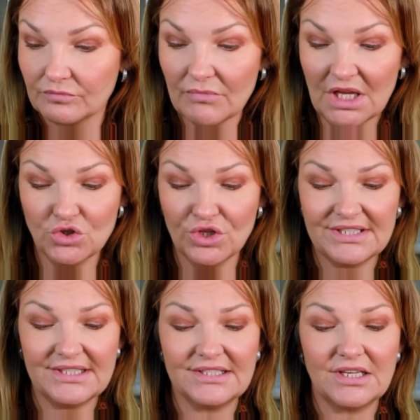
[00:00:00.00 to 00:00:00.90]
So
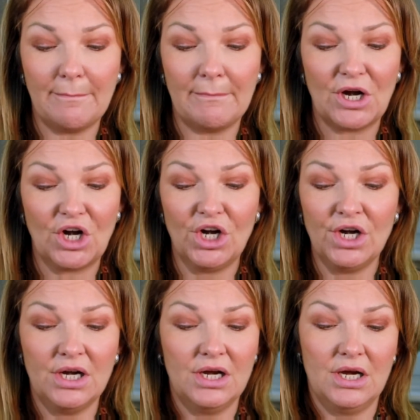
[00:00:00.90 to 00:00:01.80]
this is number
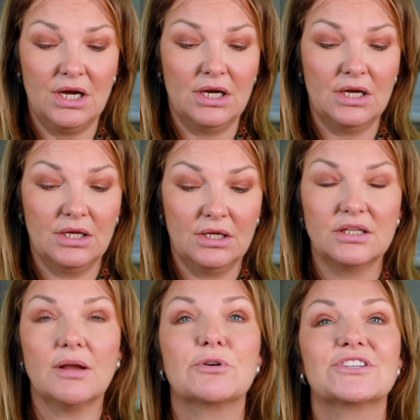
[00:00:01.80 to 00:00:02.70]

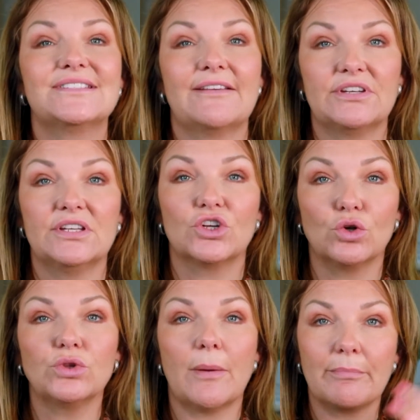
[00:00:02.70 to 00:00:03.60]
7. They're
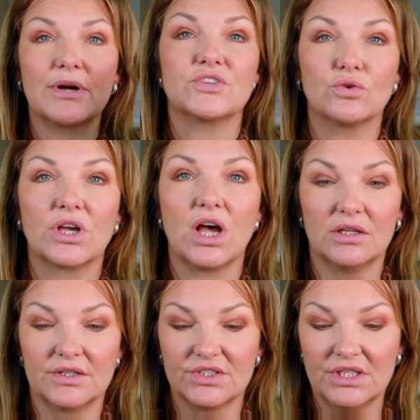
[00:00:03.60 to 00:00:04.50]
all numbered, all the
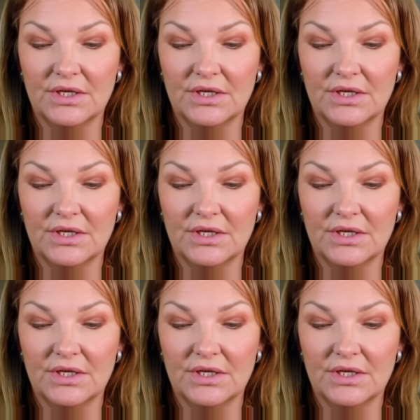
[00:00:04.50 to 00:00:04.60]
colours.